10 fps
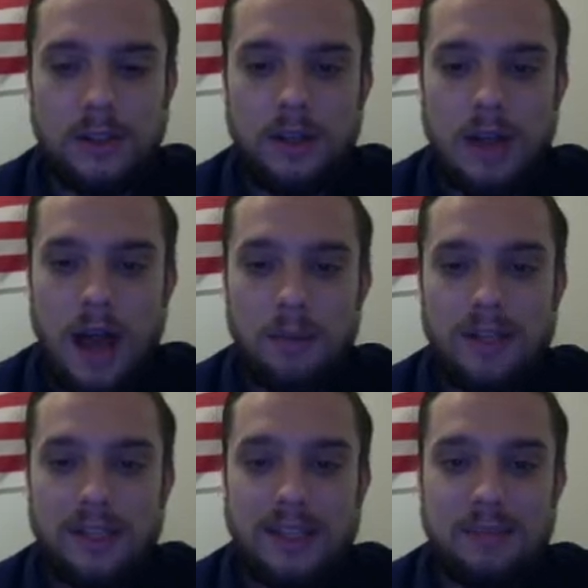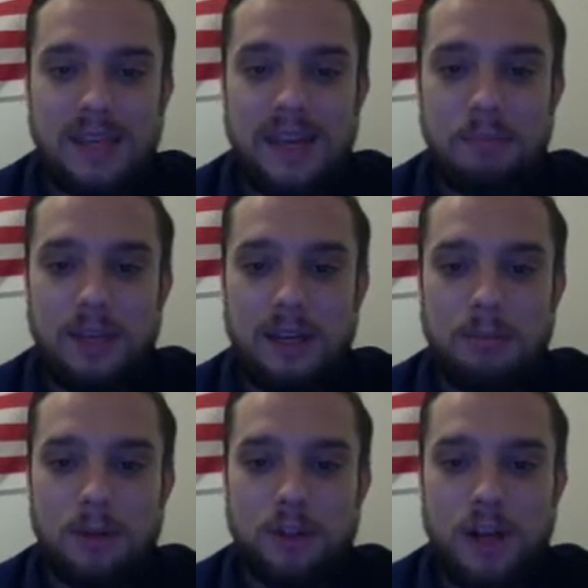I'm going to keep campaign
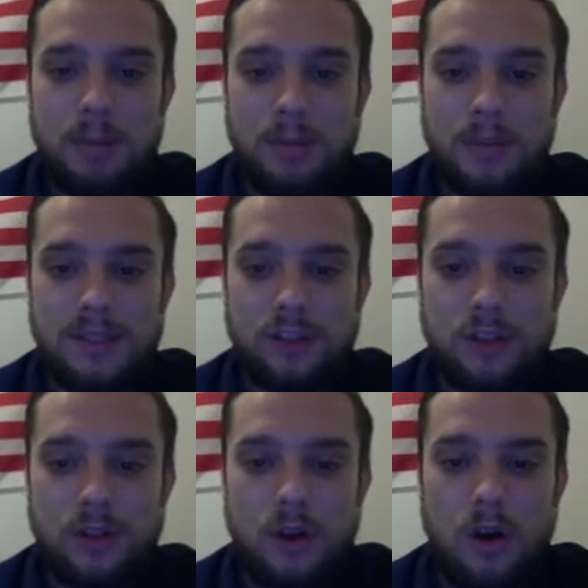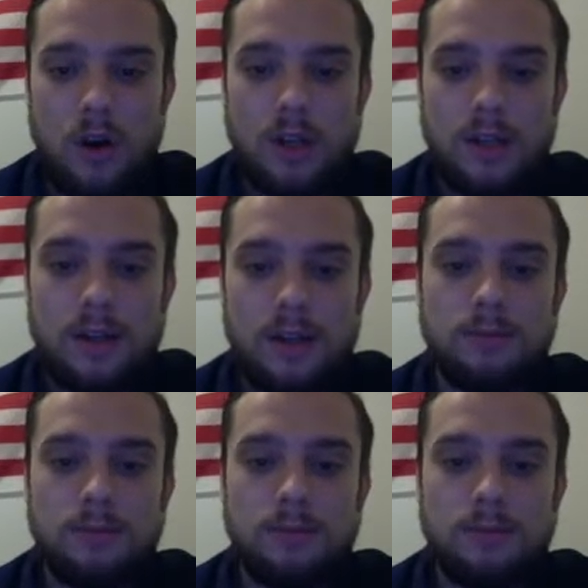budget optimization on here.